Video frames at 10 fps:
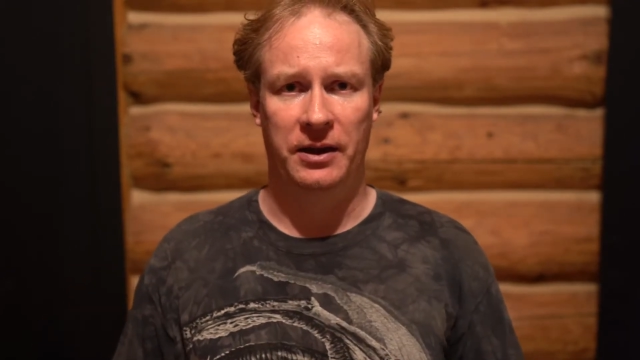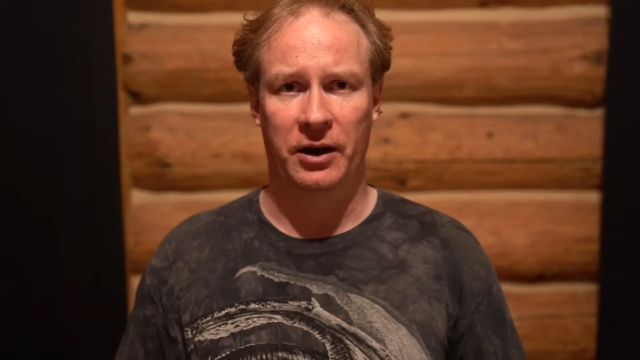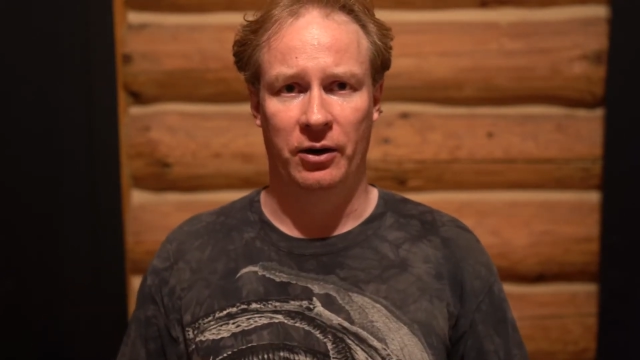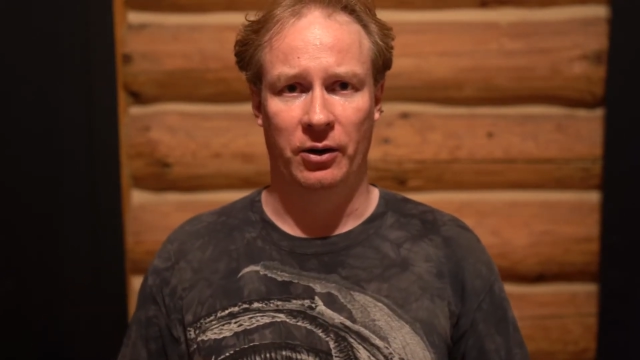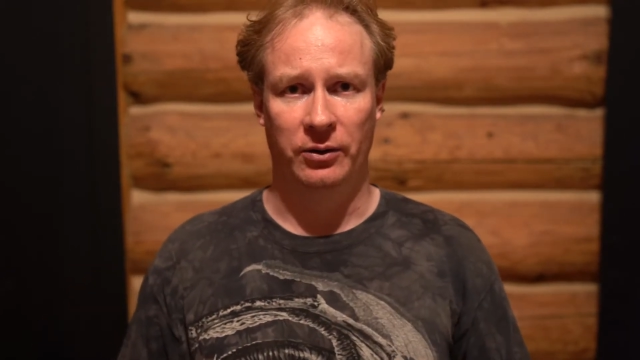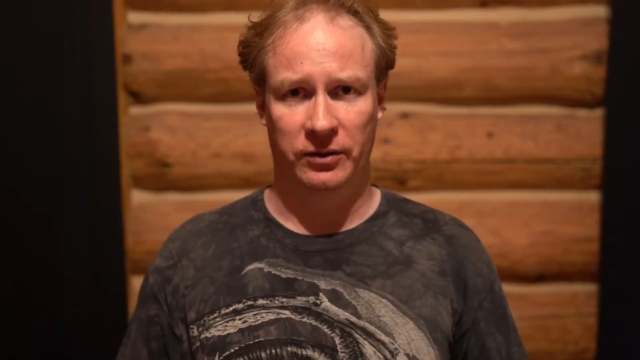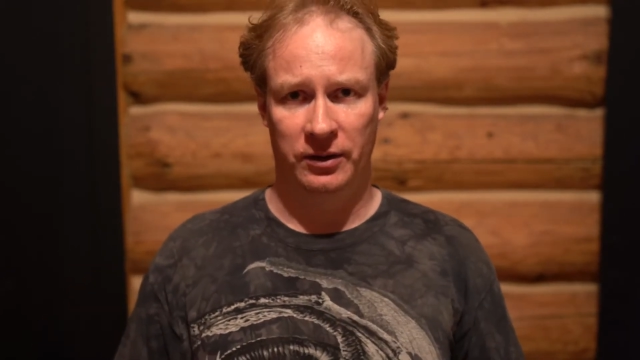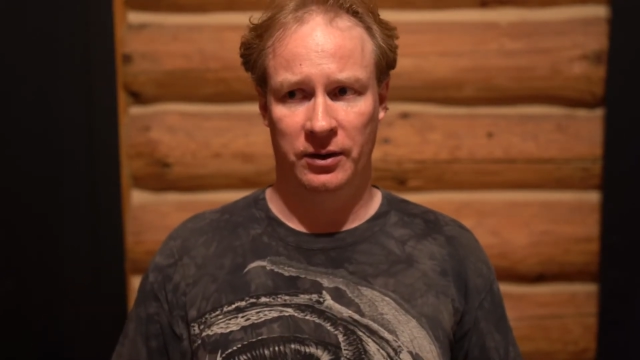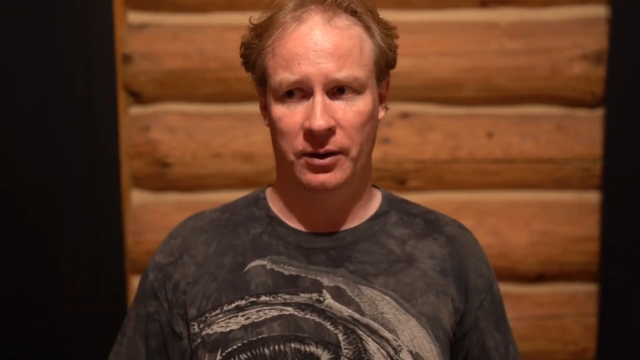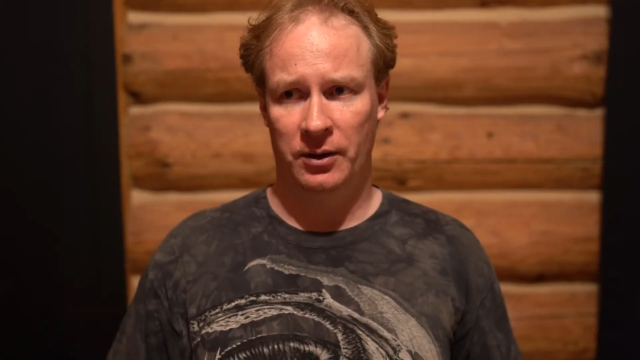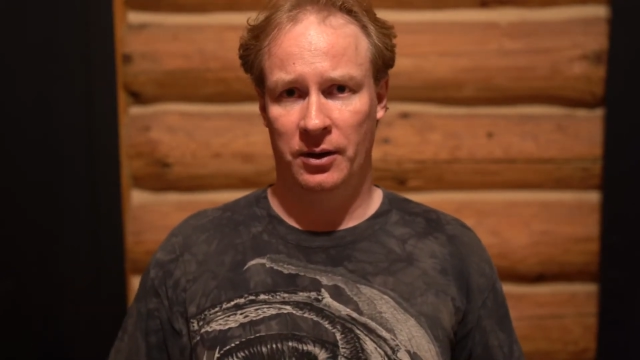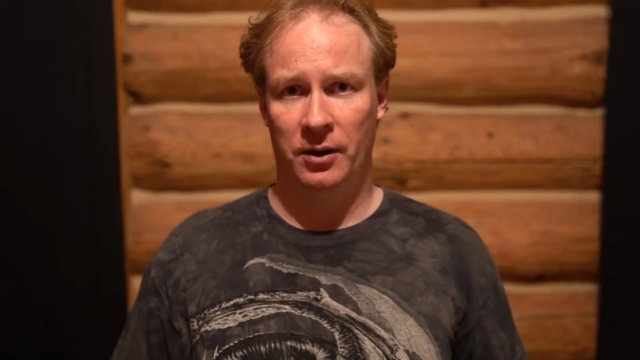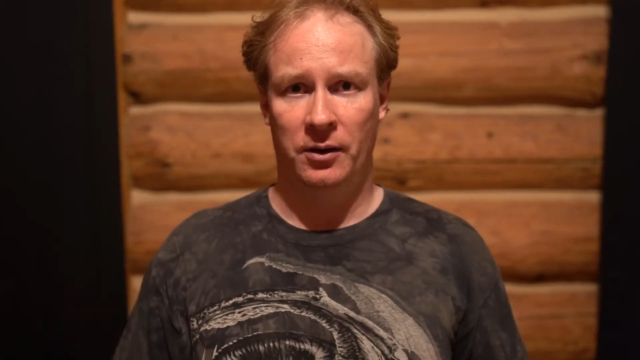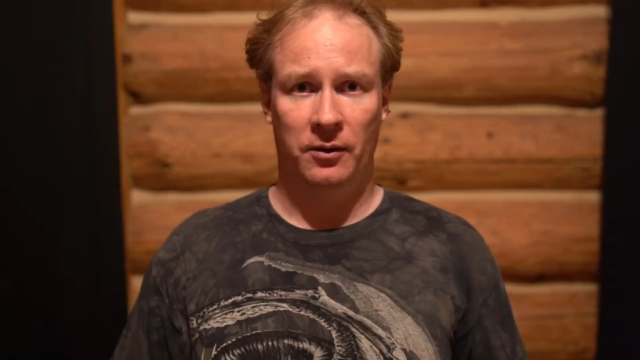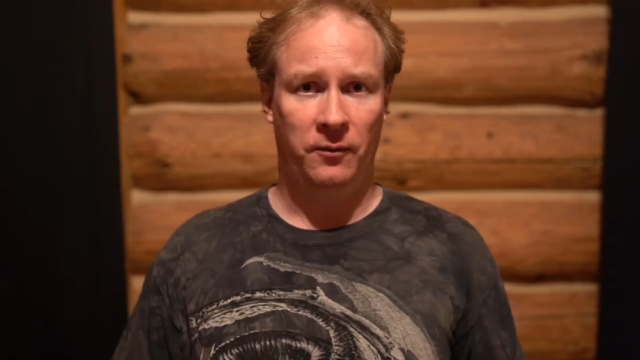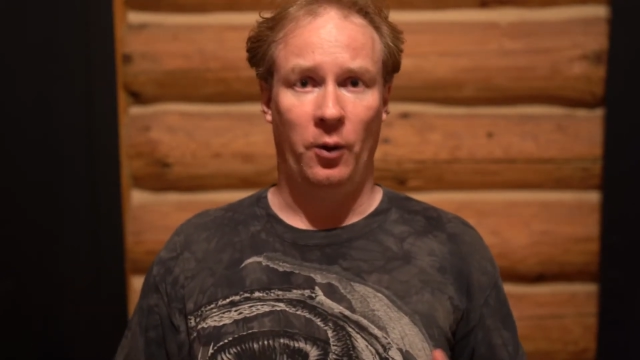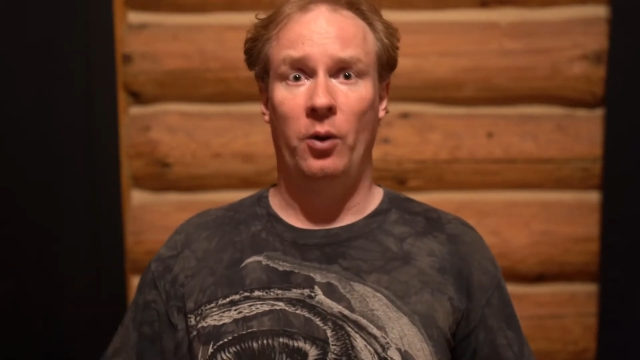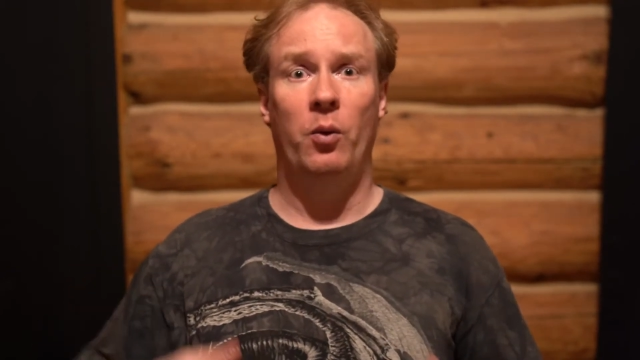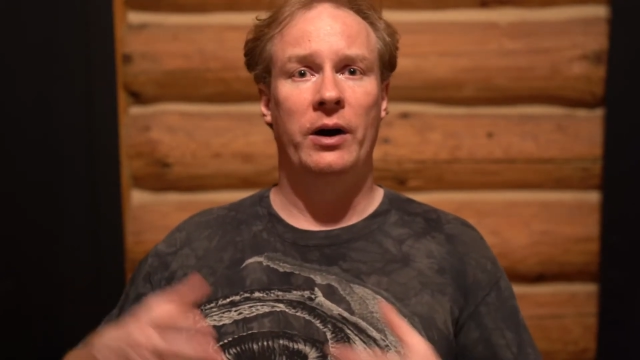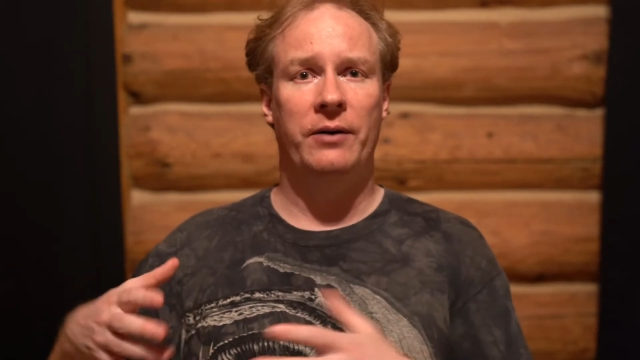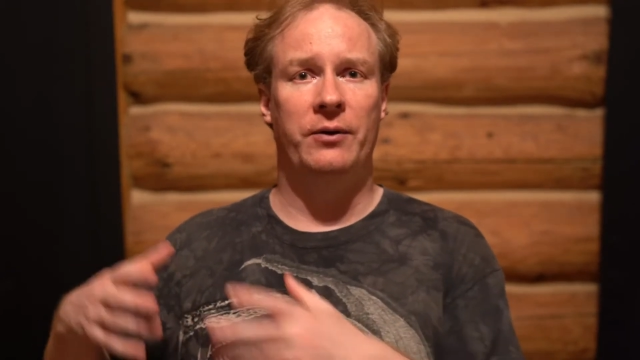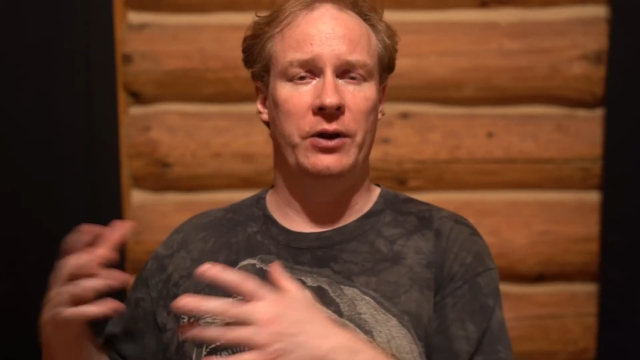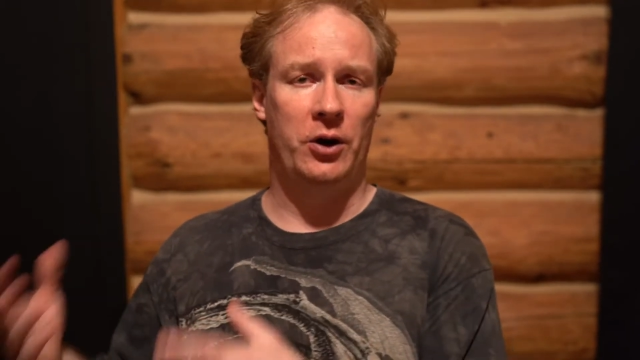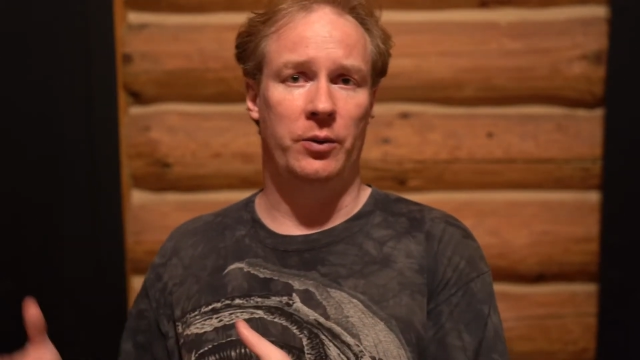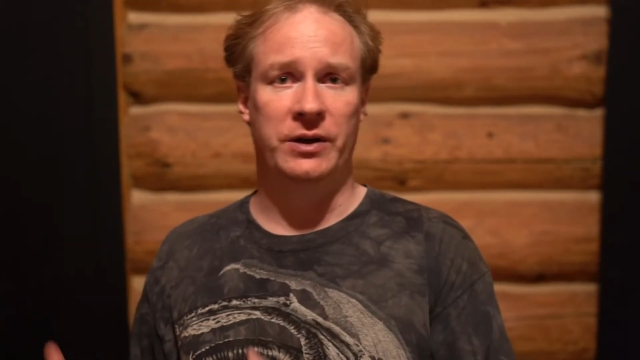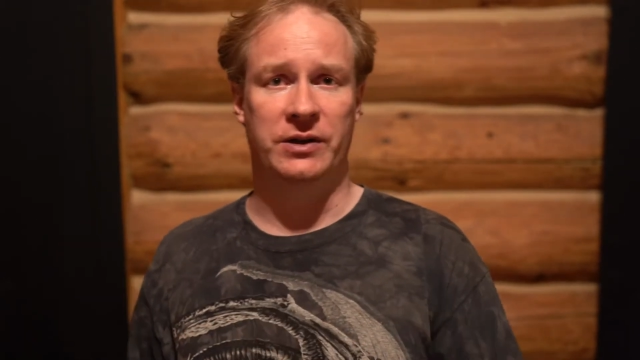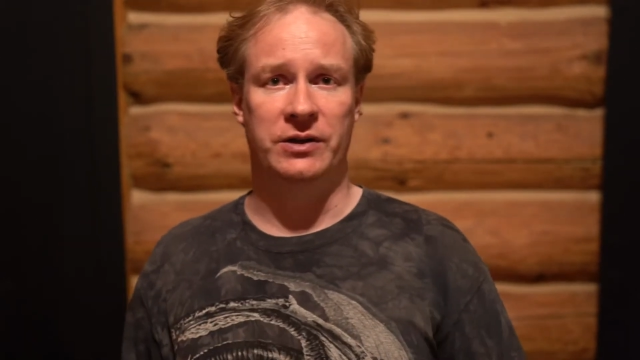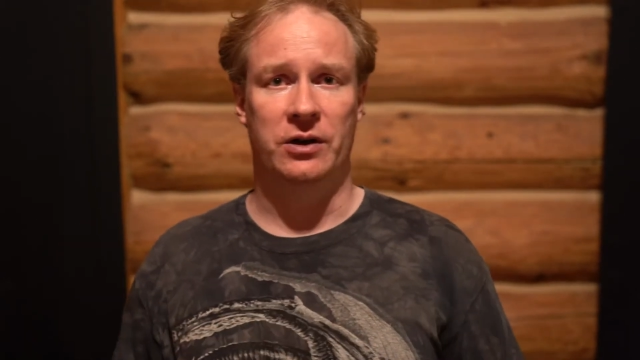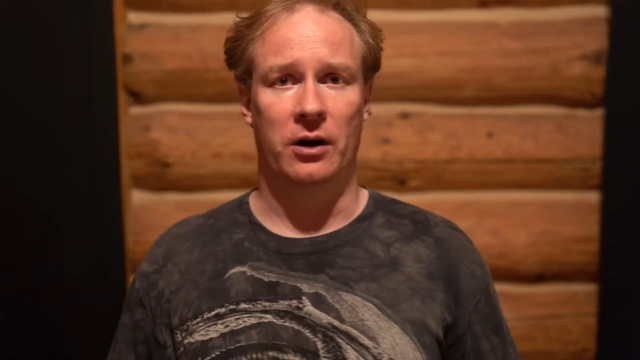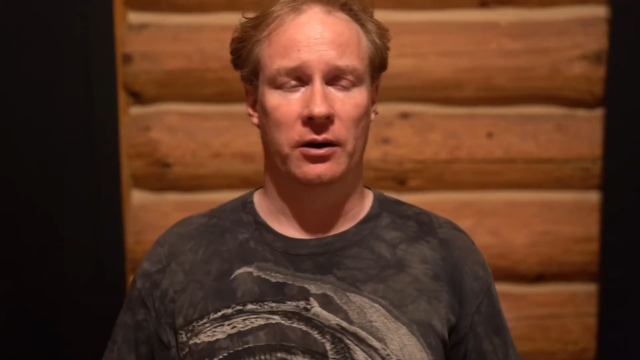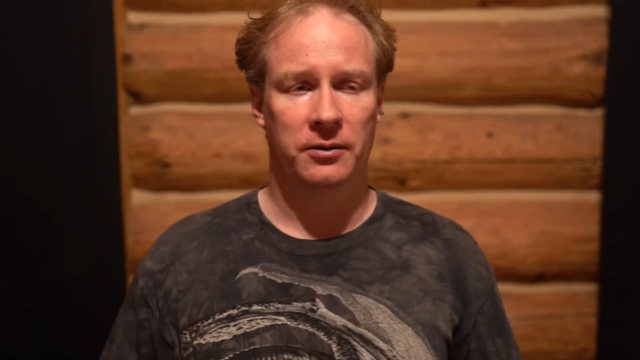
heroes for whatever their reasons are.